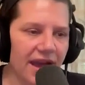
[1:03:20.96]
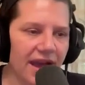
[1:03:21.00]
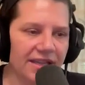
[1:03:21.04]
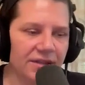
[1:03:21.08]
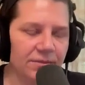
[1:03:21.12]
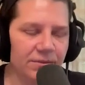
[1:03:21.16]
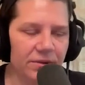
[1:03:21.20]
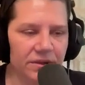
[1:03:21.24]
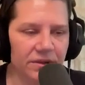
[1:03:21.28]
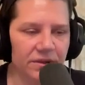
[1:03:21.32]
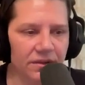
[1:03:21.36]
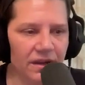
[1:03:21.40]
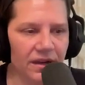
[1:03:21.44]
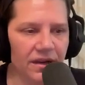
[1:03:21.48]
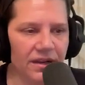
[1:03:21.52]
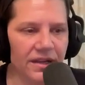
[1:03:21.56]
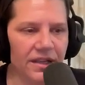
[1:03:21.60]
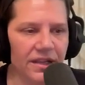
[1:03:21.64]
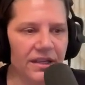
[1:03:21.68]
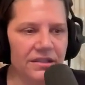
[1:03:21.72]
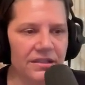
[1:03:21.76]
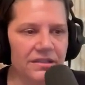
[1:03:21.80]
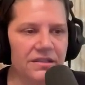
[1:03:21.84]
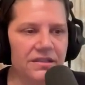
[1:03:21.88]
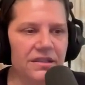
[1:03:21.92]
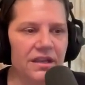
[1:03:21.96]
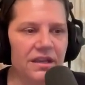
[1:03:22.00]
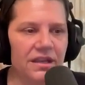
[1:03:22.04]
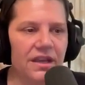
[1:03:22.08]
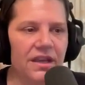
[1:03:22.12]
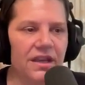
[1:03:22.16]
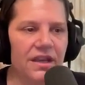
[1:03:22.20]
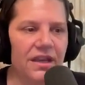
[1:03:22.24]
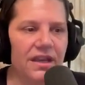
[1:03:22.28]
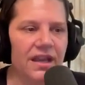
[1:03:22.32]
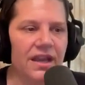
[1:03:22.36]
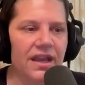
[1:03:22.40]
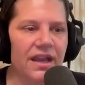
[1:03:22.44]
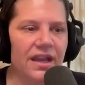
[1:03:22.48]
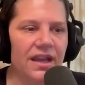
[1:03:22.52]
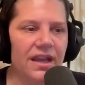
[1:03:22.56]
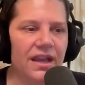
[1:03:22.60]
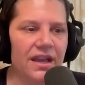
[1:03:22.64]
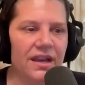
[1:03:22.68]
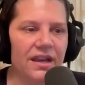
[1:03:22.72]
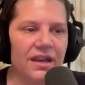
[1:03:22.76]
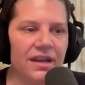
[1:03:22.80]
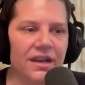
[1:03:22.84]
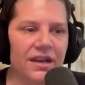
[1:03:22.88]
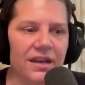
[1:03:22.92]
aspect on it,
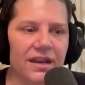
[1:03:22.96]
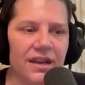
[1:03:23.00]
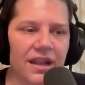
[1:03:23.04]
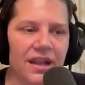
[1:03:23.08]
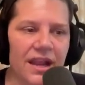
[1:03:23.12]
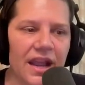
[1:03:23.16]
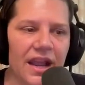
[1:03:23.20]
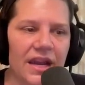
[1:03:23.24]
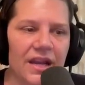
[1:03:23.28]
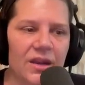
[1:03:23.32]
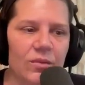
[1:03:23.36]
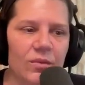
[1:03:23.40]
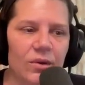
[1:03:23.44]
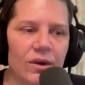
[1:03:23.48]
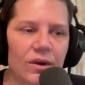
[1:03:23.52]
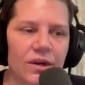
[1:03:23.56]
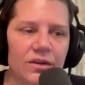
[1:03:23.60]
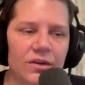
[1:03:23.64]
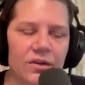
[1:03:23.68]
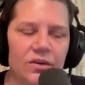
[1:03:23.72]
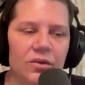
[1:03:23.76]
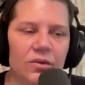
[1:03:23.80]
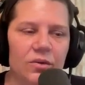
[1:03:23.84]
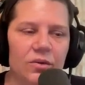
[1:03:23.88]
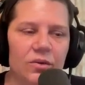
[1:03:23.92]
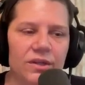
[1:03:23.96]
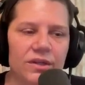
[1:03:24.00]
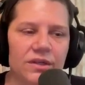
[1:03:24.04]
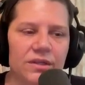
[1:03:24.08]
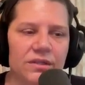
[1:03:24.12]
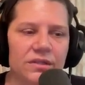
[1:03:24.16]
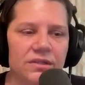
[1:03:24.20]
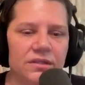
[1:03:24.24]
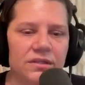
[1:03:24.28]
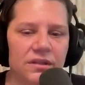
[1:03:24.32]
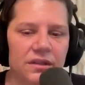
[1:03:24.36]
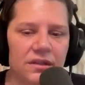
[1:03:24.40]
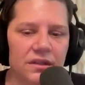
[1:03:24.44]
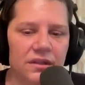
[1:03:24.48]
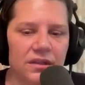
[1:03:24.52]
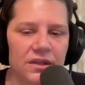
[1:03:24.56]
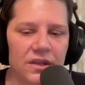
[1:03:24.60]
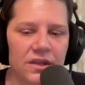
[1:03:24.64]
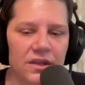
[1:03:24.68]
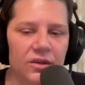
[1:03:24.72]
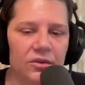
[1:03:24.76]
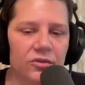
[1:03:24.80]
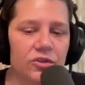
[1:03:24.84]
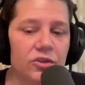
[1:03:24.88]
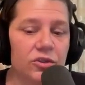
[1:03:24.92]
and anyone who is
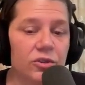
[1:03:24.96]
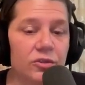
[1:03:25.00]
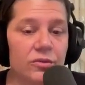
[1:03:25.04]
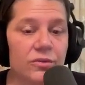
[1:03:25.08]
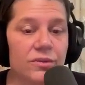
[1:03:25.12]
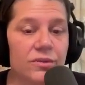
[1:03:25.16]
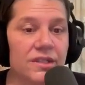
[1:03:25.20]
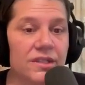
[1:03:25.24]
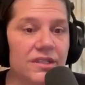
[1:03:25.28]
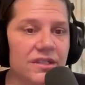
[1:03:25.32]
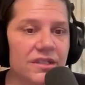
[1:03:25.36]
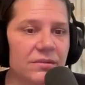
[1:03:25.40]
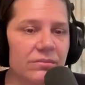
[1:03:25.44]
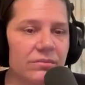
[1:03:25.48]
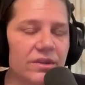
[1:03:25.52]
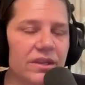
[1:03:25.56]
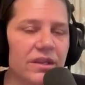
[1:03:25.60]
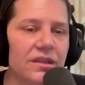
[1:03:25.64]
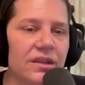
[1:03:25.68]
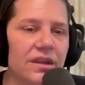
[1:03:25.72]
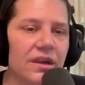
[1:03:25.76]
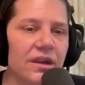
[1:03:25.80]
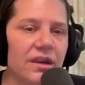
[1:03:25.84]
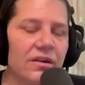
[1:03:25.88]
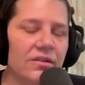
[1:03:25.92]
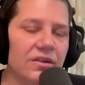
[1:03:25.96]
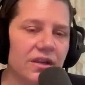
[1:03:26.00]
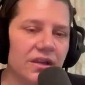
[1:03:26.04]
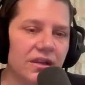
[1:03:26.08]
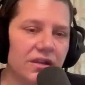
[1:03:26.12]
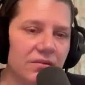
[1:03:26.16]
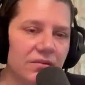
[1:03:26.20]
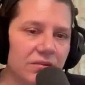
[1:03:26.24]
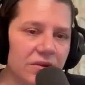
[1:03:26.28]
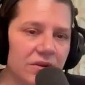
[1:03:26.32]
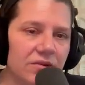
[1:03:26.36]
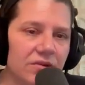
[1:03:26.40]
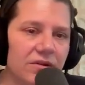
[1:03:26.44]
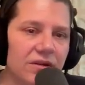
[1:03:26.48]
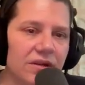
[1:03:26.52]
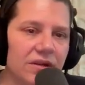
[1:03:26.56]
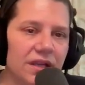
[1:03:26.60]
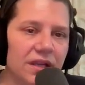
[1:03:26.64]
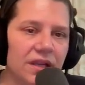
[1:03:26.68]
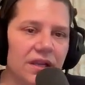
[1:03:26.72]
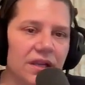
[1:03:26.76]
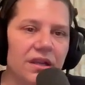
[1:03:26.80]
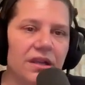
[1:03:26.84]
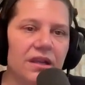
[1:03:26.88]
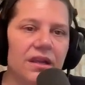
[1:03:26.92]
choosing to be there in the
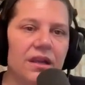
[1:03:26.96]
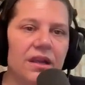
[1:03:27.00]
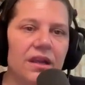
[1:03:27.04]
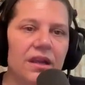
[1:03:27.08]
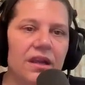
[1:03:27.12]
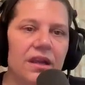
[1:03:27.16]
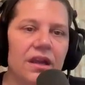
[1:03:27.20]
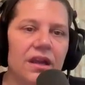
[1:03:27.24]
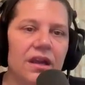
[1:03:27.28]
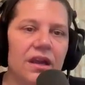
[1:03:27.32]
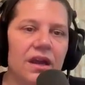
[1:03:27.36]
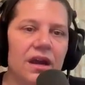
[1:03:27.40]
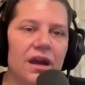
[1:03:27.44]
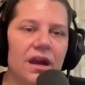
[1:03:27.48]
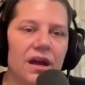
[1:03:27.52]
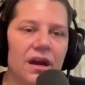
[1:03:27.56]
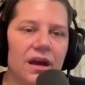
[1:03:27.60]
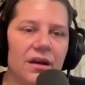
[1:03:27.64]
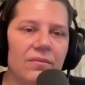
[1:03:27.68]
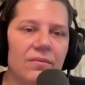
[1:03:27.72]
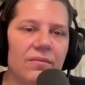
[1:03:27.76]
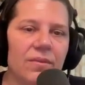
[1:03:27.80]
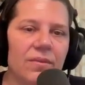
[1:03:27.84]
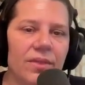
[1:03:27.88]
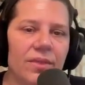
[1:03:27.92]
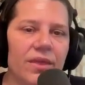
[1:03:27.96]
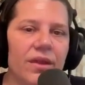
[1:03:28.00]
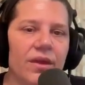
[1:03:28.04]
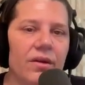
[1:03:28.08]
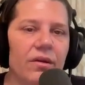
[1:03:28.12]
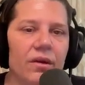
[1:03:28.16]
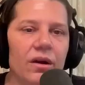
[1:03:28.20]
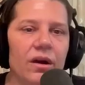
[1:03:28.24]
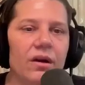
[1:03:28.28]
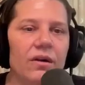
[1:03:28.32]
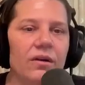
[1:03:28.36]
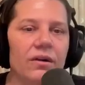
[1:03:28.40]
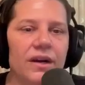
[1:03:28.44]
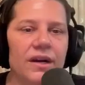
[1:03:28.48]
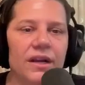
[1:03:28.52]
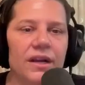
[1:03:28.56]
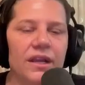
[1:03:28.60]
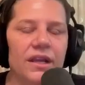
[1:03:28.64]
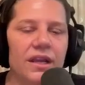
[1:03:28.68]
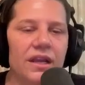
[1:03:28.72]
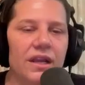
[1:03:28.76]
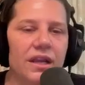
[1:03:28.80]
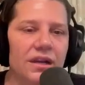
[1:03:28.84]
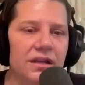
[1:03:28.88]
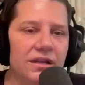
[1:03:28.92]
community, they're
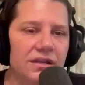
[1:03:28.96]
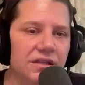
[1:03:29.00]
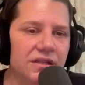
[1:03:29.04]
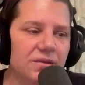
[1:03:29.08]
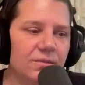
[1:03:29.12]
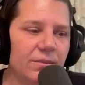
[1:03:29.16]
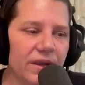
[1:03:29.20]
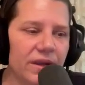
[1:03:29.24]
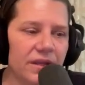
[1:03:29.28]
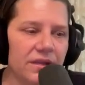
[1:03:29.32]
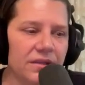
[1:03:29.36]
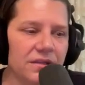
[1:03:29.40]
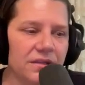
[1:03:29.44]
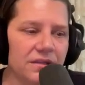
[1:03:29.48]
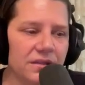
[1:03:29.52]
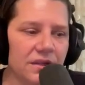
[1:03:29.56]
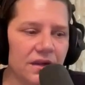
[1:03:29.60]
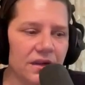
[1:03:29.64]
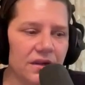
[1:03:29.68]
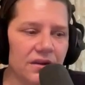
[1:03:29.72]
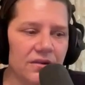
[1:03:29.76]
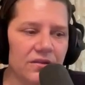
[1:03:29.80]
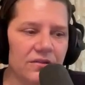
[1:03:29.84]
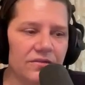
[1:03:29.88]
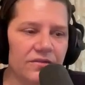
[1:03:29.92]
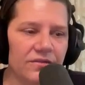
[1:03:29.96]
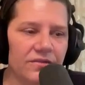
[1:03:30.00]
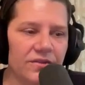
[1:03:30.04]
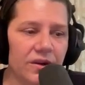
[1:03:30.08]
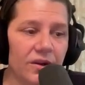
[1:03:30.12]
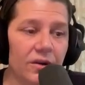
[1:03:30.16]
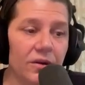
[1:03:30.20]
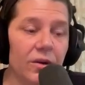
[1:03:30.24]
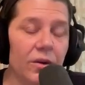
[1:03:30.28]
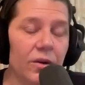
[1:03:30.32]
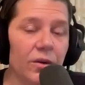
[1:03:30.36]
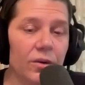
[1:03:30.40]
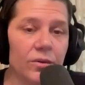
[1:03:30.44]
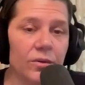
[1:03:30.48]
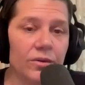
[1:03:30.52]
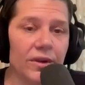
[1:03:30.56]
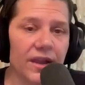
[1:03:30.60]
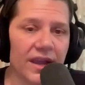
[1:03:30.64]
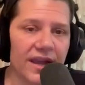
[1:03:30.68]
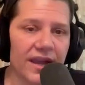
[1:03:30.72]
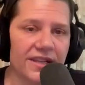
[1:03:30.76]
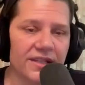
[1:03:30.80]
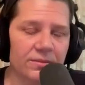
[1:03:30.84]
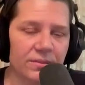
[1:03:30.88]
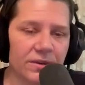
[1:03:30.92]
already in a space of their own
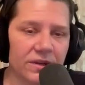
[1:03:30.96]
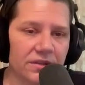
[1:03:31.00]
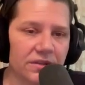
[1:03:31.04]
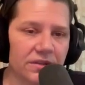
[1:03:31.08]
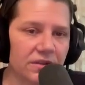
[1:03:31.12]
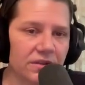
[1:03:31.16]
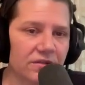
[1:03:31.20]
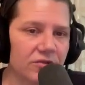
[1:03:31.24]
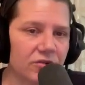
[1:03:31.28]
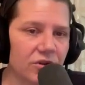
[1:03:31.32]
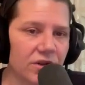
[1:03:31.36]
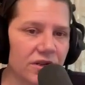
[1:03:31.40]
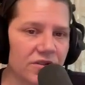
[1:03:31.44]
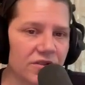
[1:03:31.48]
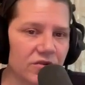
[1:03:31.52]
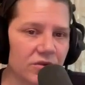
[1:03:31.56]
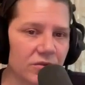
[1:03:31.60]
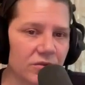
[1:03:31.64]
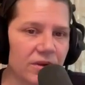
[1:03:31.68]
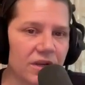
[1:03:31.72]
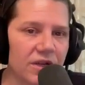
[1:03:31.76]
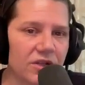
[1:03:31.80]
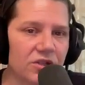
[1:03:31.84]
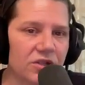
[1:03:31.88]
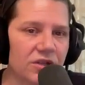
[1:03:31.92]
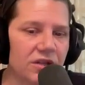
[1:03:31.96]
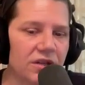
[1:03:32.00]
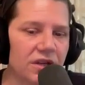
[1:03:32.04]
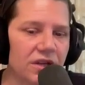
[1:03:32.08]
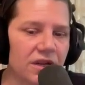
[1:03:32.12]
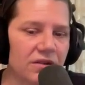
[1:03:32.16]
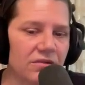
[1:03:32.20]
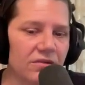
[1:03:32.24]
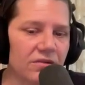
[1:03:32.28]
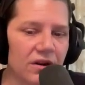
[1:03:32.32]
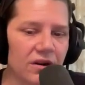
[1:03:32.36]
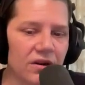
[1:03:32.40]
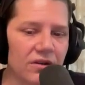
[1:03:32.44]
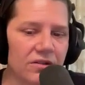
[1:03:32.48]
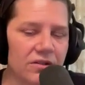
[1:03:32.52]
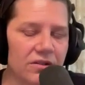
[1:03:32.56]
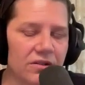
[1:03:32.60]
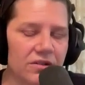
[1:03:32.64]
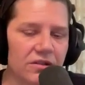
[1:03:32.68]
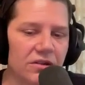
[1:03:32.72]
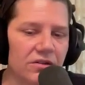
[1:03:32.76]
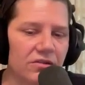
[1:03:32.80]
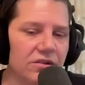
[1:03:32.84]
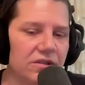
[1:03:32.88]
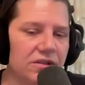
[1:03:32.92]
aspect of transformation in regard
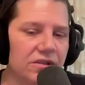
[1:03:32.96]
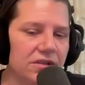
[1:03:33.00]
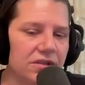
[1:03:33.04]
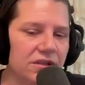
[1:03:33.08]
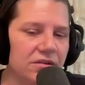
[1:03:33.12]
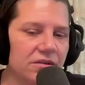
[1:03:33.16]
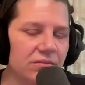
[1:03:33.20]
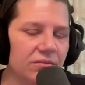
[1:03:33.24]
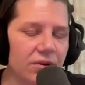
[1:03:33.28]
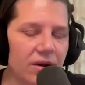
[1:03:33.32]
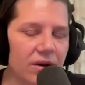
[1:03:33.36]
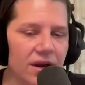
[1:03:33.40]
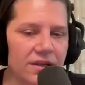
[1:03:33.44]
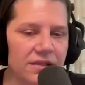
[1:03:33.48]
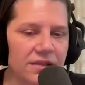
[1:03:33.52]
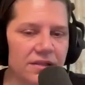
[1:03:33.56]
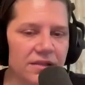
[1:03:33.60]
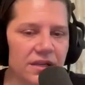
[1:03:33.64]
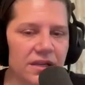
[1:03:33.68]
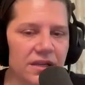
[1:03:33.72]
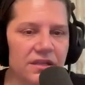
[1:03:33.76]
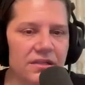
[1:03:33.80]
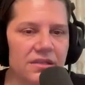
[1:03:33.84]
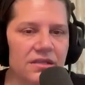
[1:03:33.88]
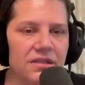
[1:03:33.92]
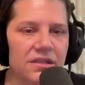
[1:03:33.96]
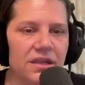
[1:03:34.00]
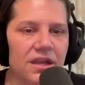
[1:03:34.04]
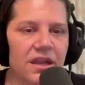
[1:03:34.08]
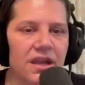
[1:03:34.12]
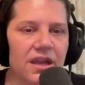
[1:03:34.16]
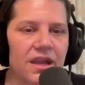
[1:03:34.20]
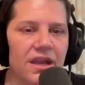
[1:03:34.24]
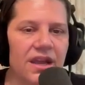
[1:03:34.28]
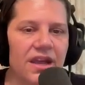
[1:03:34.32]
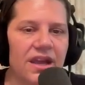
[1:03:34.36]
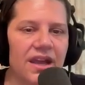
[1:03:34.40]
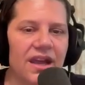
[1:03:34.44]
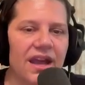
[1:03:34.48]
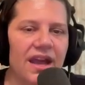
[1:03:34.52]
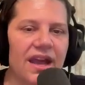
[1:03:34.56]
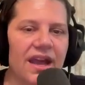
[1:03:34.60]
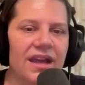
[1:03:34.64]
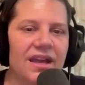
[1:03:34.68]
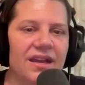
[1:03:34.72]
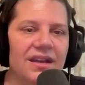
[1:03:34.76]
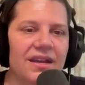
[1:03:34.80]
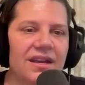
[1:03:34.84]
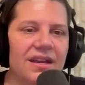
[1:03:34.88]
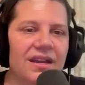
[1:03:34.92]
to the crystalline process.
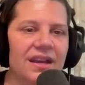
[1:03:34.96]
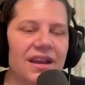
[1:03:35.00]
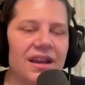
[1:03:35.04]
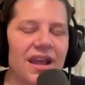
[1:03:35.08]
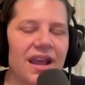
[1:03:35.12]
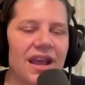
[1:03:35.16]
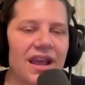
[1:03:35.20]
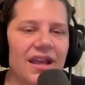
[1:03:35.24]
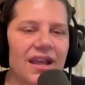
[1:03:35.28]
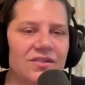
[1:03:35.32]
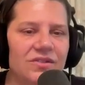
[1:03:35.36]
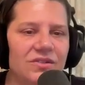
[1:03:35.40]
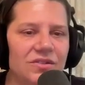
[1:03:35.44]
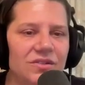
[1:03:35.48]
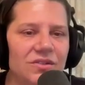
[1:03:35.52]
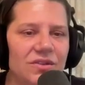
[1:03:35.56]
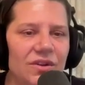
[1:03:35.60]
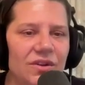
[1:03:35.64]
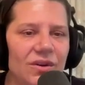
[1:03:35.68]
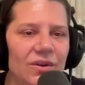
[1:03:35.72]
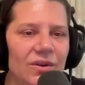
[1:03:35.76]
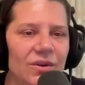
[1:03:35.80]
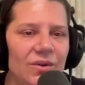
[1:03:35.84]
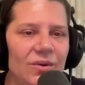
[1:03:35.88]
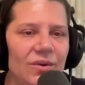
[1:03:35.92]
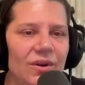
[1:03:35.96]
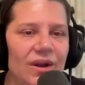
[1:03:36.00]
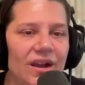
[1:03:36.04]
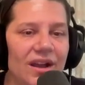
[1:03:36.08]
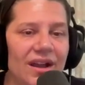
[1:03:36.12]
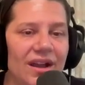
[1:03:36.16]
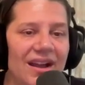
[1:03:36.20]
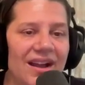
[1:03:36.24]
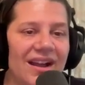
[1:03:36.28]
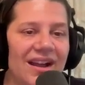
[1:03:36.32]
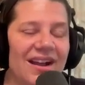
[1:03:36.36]
And so